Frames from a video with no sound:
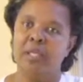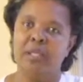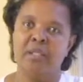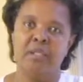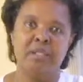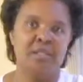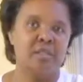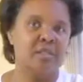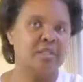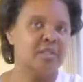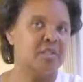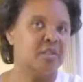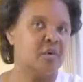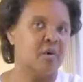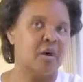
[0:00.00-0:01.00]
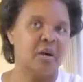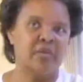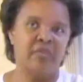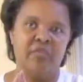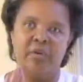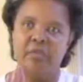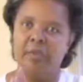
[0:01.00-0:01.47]
is to
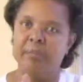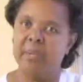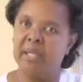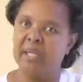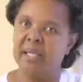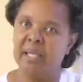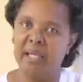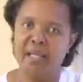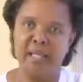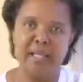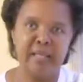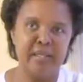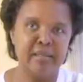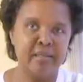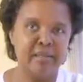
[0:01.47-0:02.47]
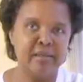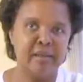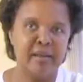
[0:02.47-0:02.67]
start from the beginning,